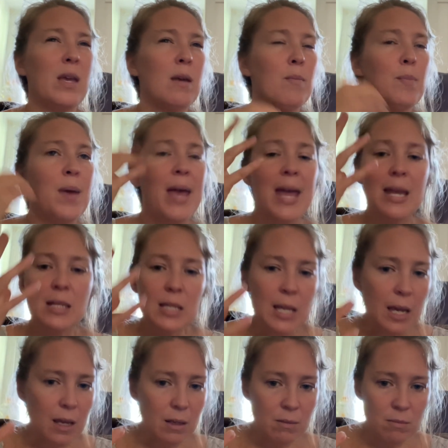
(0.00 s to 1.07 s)
paint it,
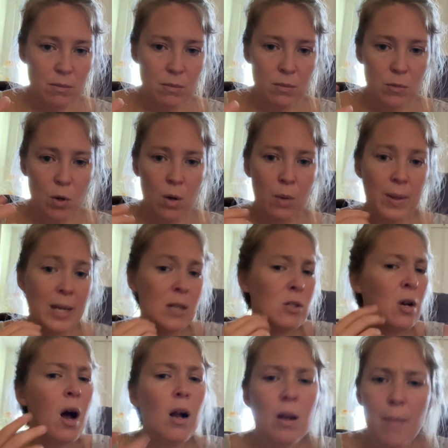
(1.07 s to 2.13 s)
or we can
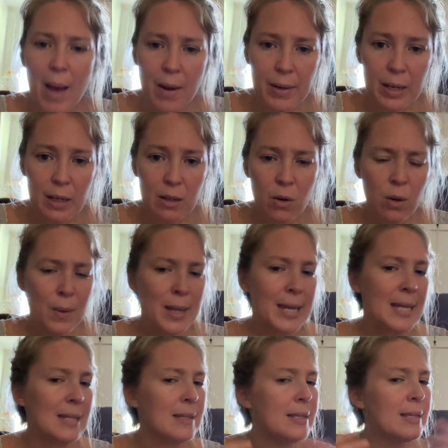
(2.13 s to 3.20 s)
talk about it, or we
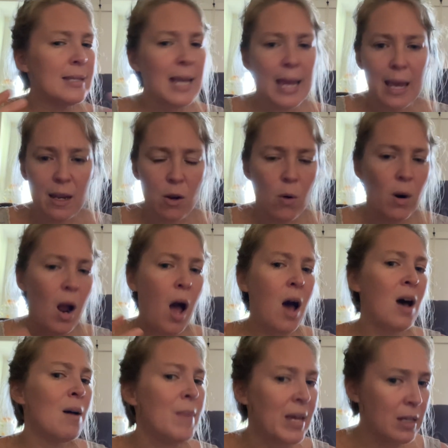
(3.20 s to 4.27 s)
can sing it or
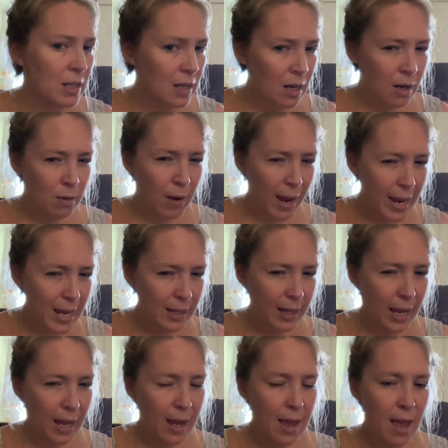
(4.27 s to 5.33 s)
hum it, right?
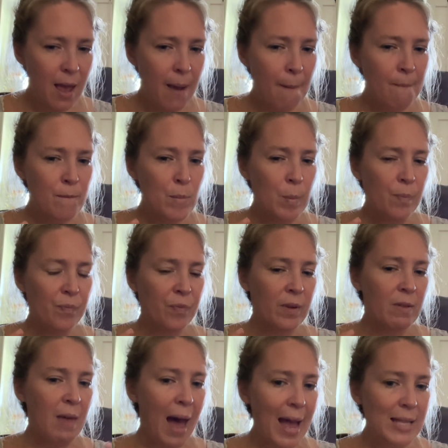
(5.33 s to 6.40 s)
Like
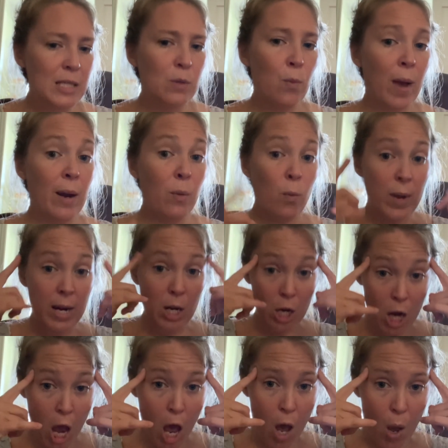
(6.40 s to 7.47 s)
that's when we
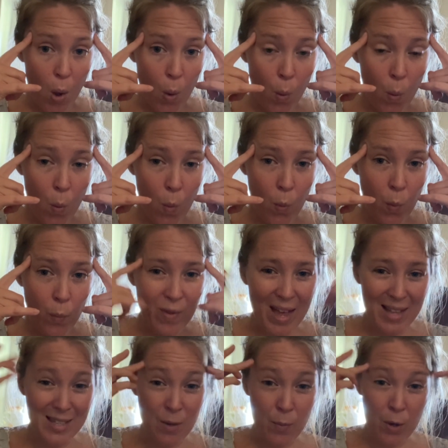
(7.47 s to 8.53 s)
know that
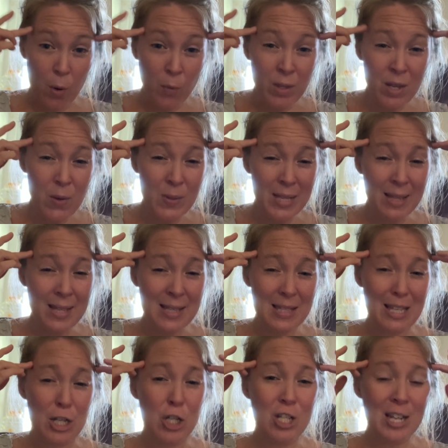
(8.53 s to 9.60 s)
we're only using this as
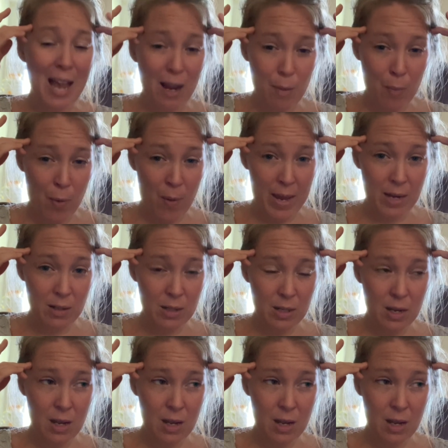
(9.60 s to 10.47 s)
a checkpoint,